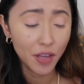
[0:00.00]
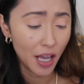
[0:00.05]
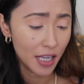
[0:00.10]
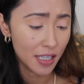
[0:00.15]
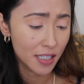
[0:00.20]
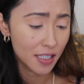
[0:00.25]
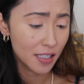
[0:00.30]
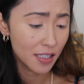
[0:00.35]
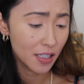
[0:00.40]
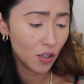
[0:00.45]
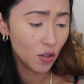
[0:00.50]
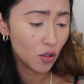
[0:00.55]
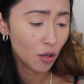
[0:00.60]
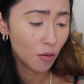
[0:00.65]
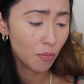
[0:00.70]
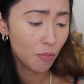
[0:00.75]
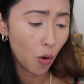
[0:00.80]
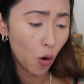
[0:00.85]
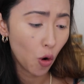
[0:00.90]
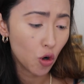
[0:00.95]
as
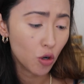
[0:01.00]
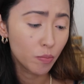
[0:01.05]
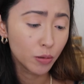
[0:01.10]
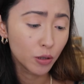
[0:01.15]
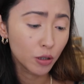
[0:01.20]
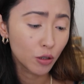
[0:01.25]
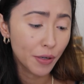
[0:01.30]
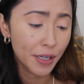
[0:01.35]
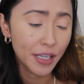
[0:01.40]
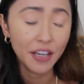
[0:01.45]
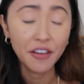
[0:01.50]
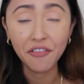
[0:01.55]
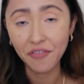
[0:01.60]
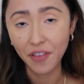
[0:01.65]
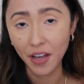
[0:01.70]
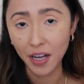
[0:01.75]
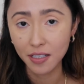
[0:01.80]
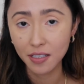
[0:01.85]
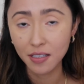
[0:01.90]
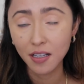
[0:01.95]
silk, pore blurring
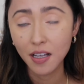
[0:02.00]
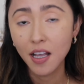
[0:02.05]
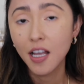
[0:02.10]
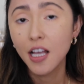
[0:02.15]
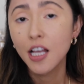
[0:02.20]
effects.